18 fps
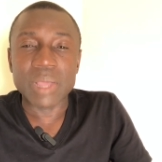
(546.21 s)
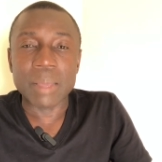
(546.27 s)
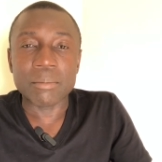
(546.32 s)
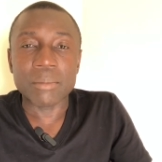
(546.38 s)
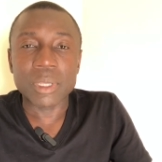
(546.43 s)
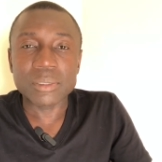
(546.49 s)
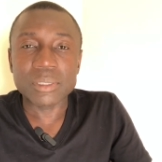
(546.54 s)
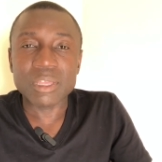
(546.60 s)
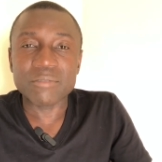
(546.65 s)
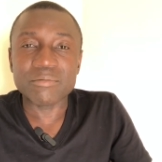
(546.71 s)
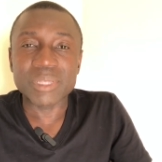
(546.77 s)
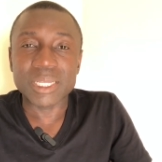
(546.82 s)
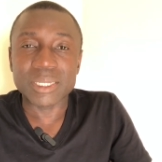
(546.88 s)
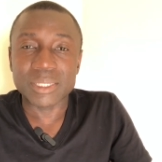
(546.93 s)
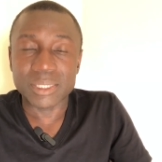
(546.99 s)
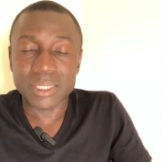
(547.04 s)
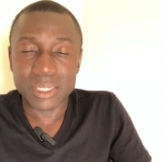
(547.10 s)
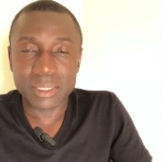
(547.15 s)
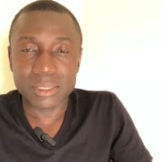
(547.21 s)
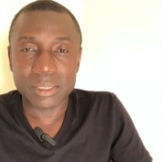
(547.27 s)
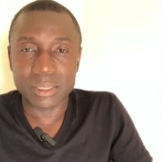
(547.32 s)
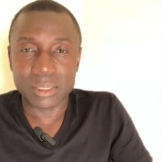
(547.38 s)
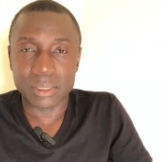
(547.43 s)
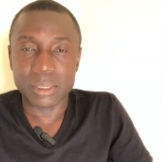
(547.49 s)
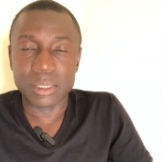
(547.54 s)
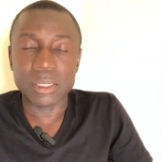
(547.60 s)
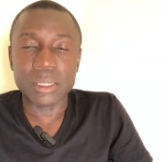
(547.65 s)
I must have been
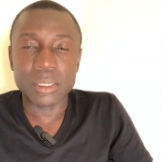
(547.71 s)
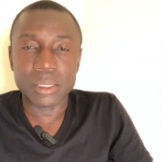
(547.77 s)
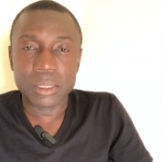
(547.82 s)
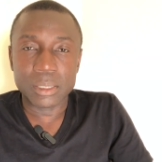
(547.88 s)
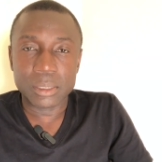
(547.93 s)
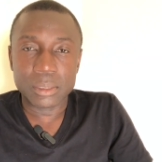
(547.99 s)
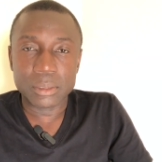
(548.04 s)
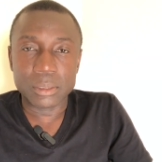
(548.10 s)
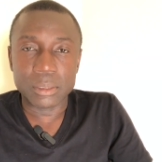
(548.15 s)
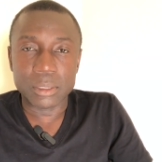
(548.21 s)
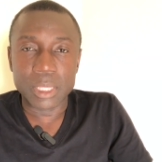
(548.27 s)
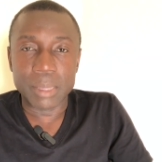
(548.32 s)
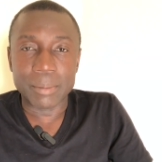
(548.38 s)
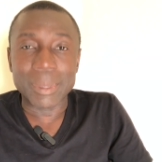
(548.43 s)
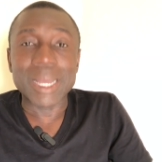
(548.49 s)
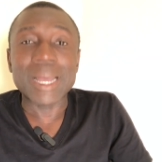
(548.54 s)
addicted to them.